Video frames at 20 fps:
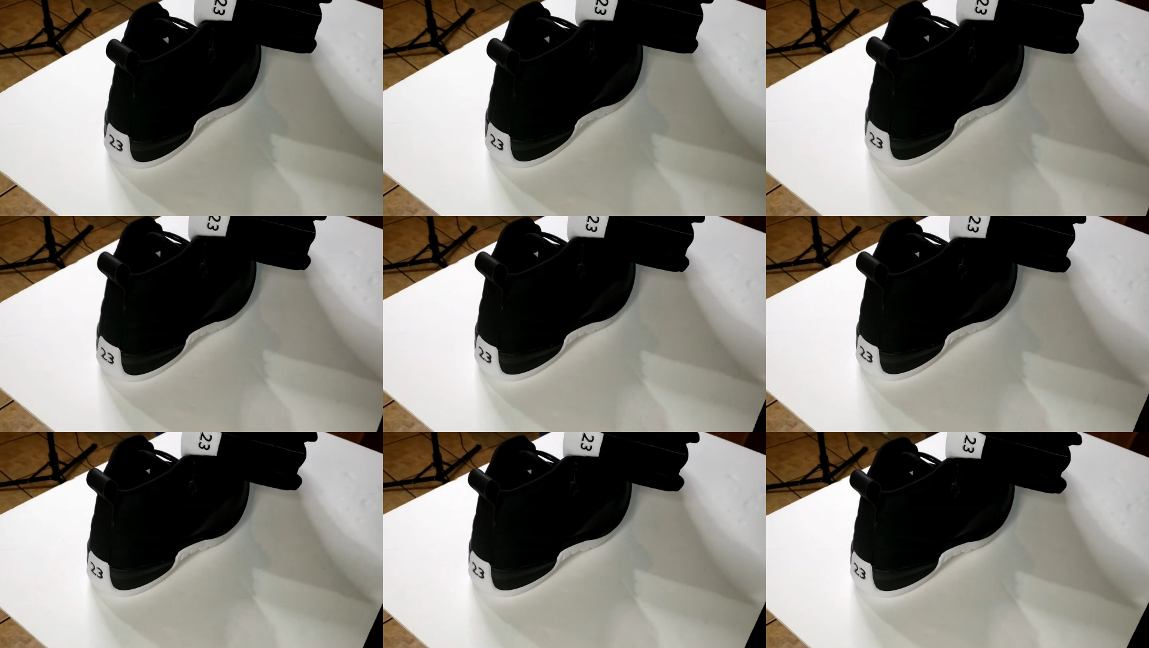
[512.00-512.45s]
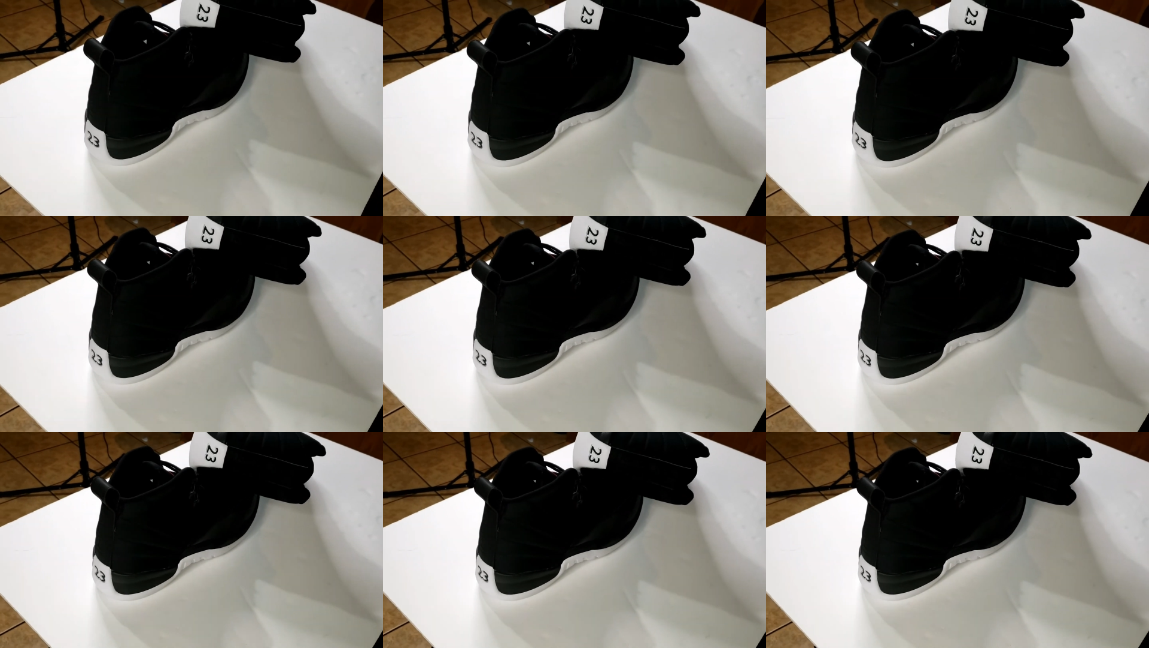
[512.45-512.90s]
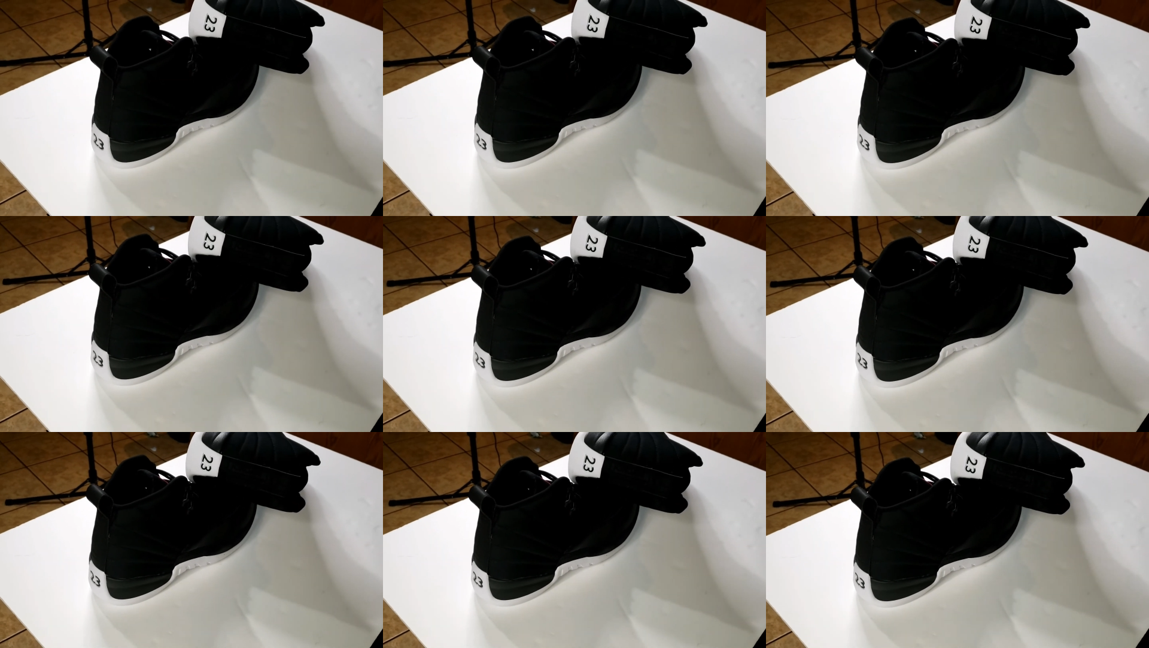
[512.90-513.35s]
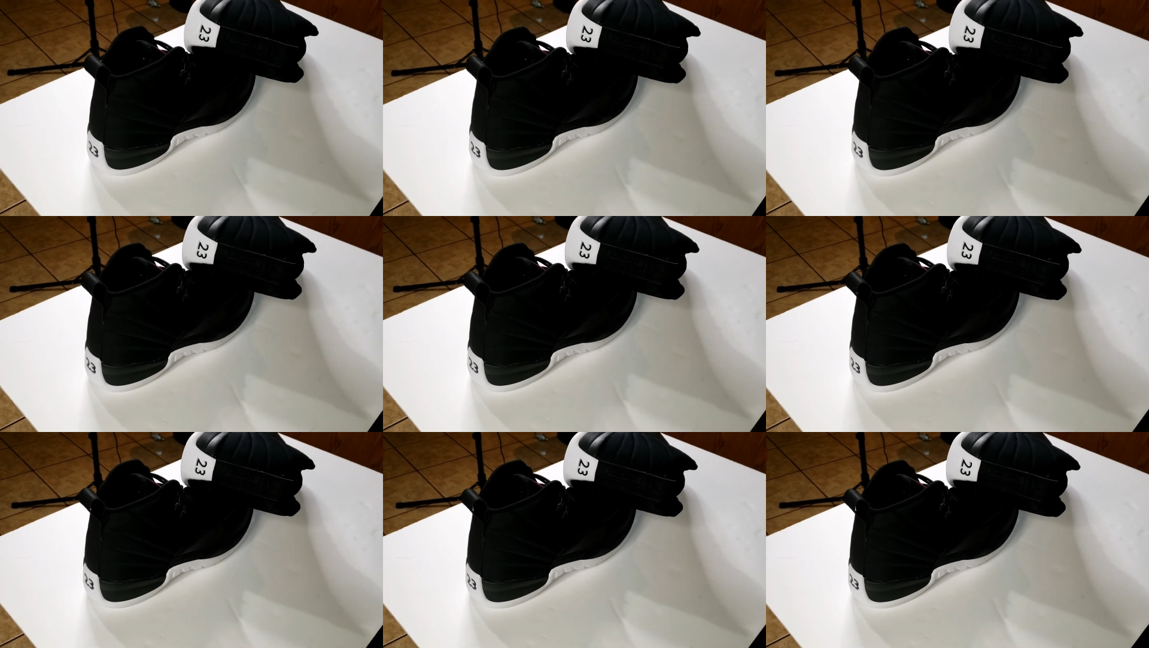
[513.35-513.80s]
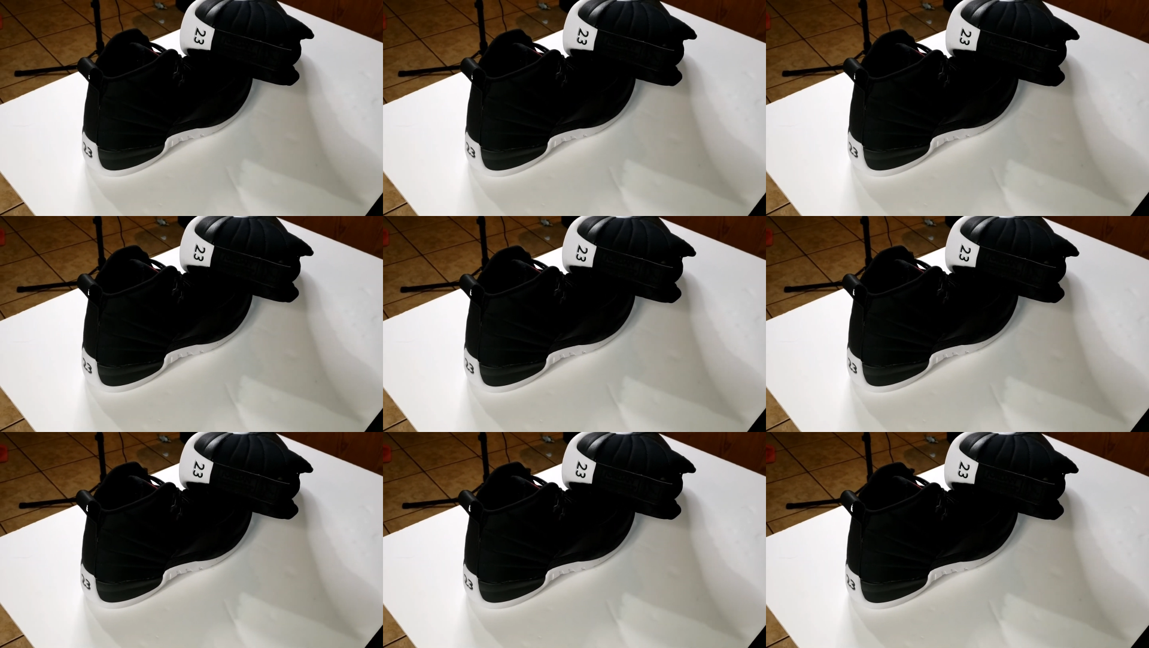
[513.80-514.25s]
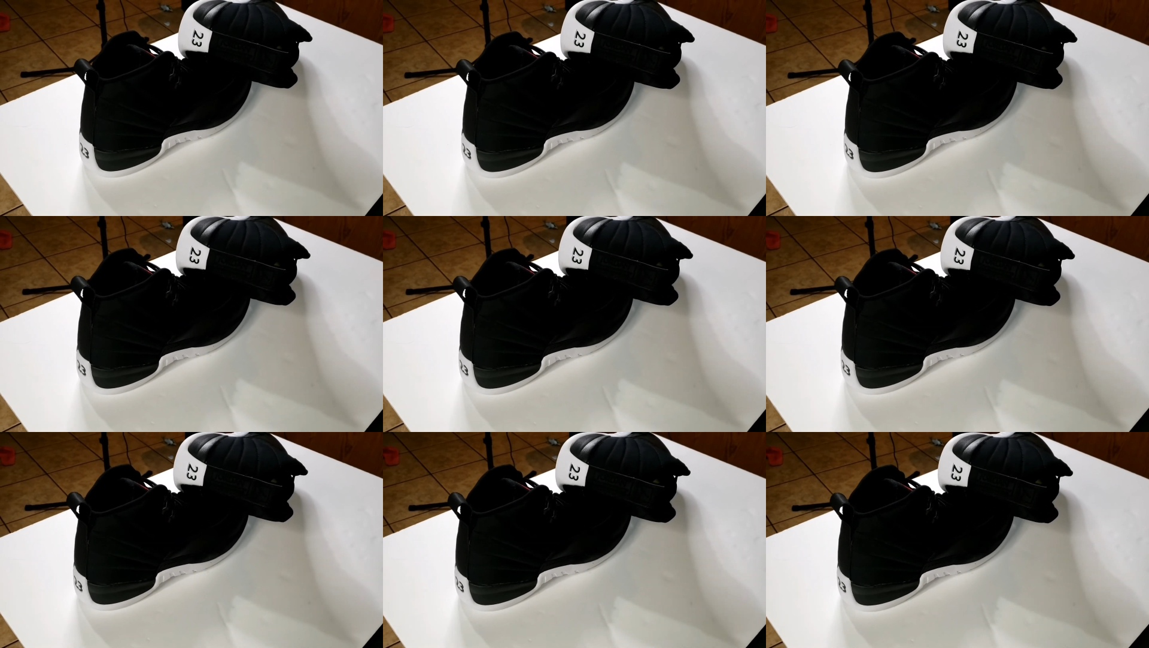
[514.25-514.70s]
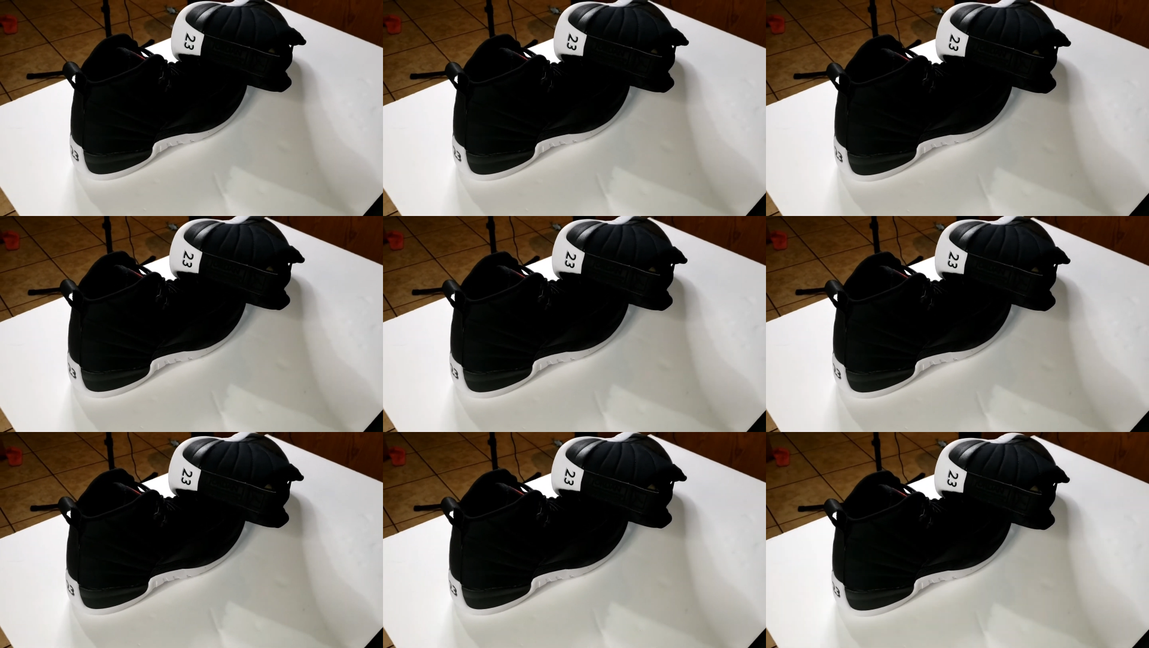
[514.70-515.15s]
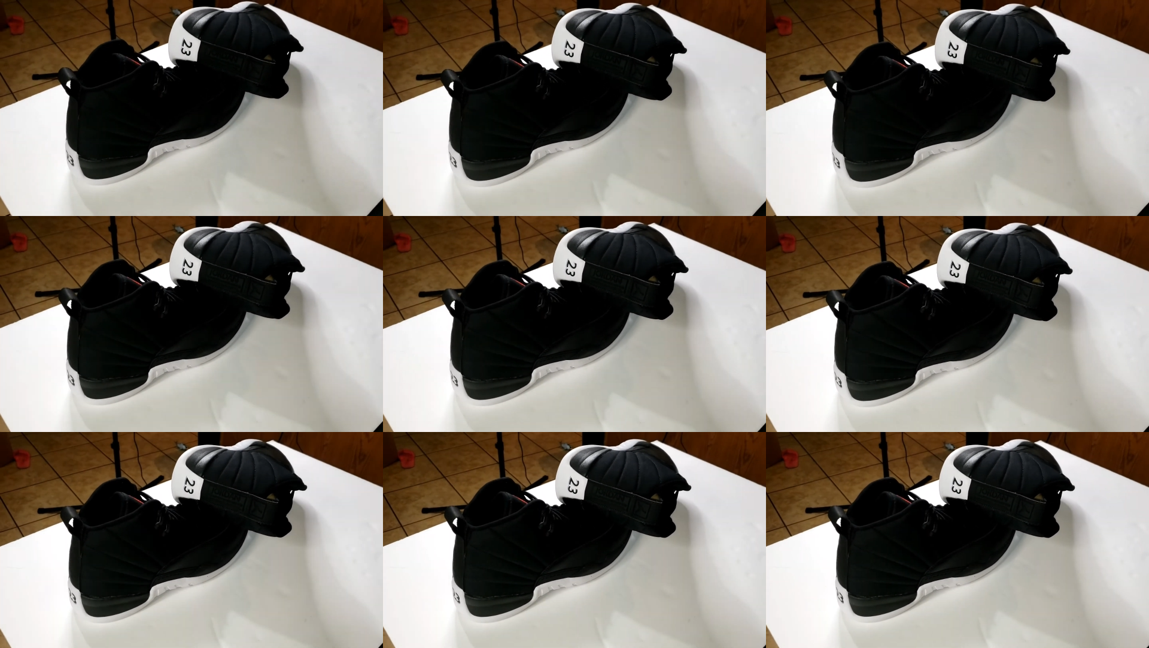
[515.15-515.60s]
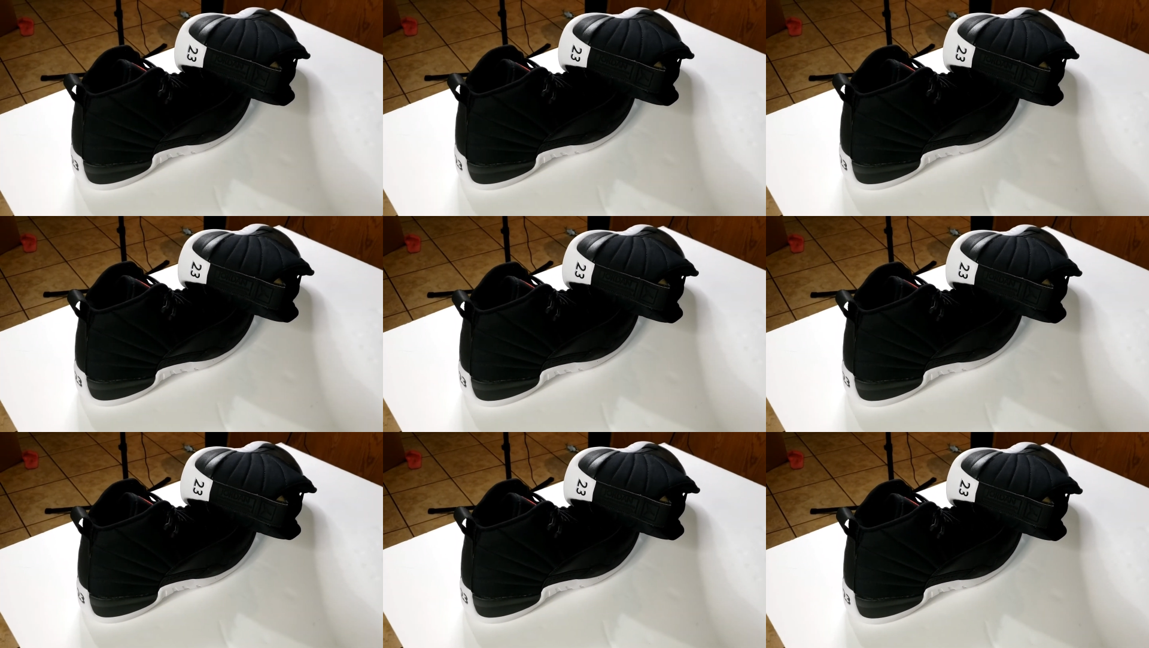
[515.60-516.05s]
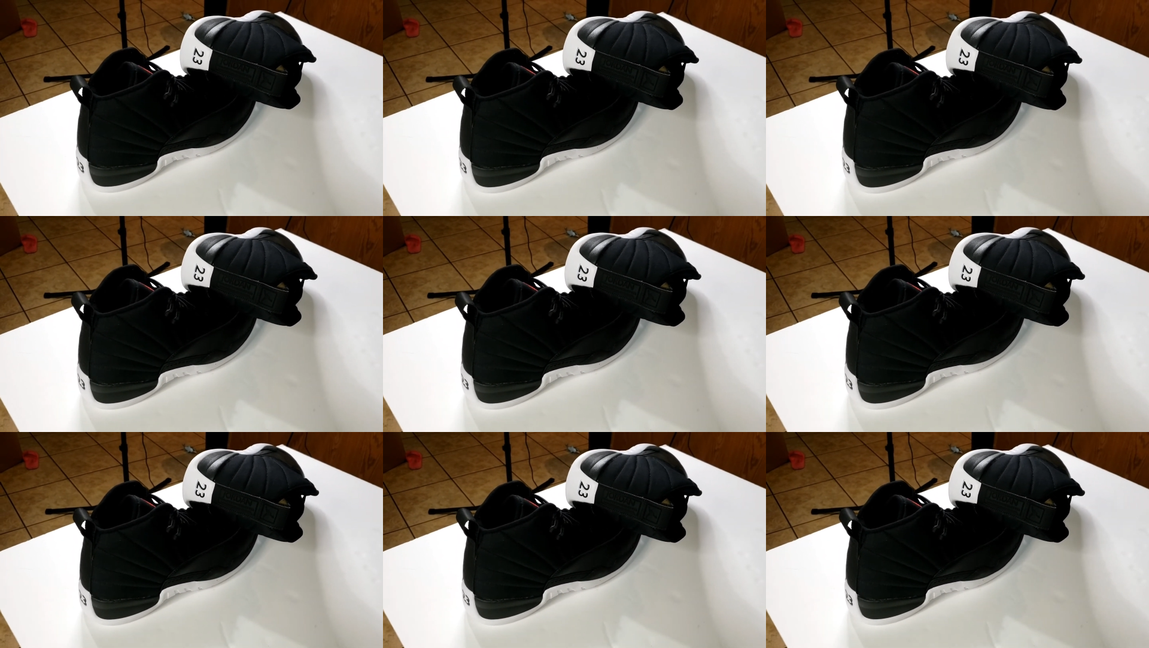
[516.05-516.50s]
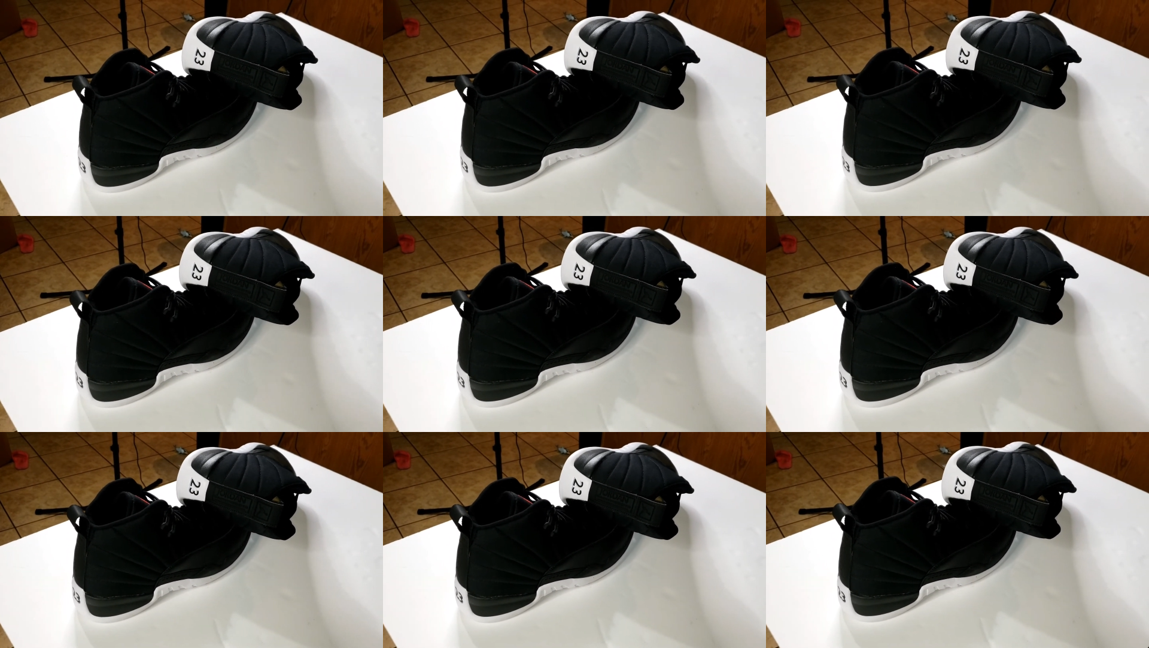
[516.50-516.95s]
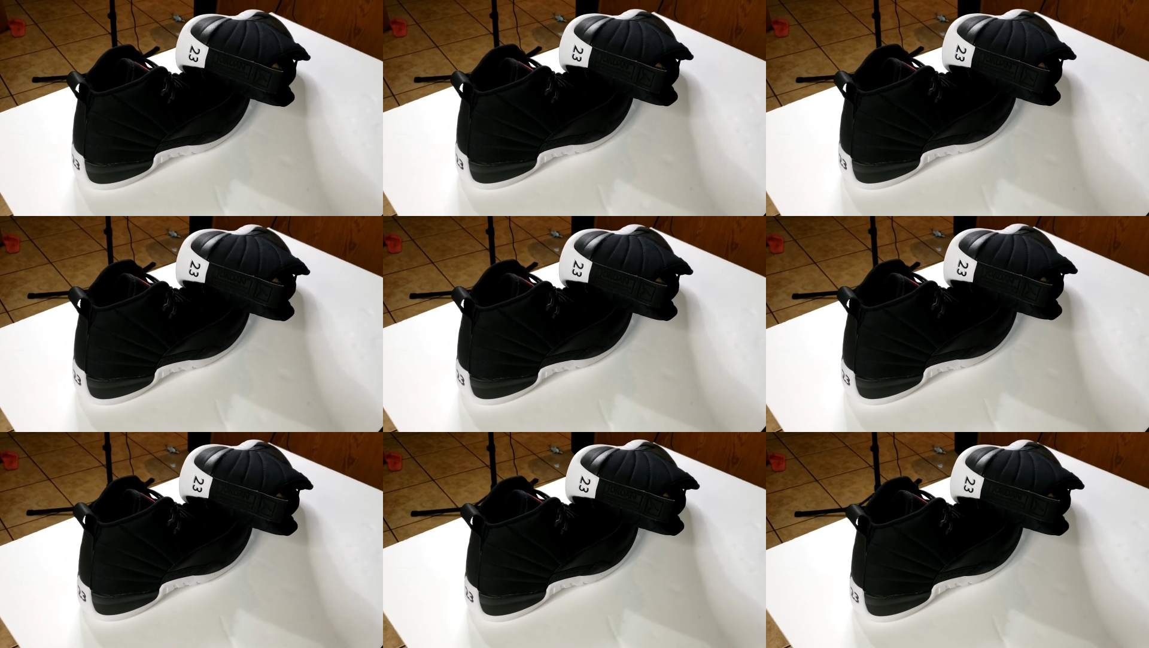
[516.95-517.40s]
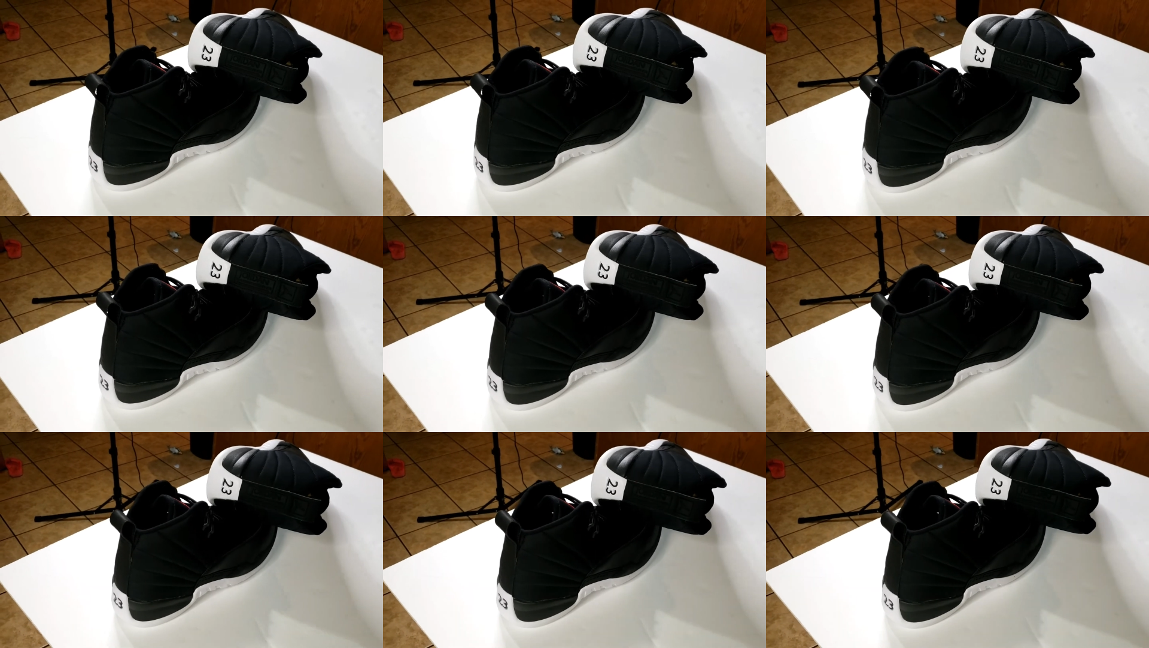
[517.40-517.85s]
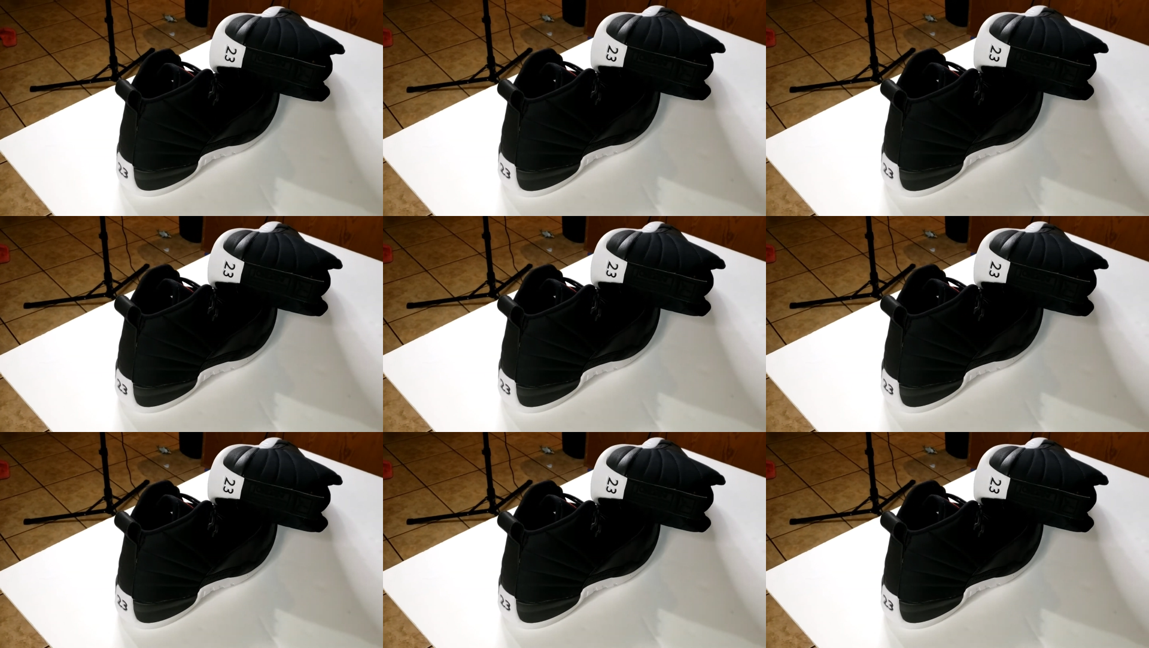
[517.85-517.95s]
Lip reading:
No face is visible, so there are no lips to read.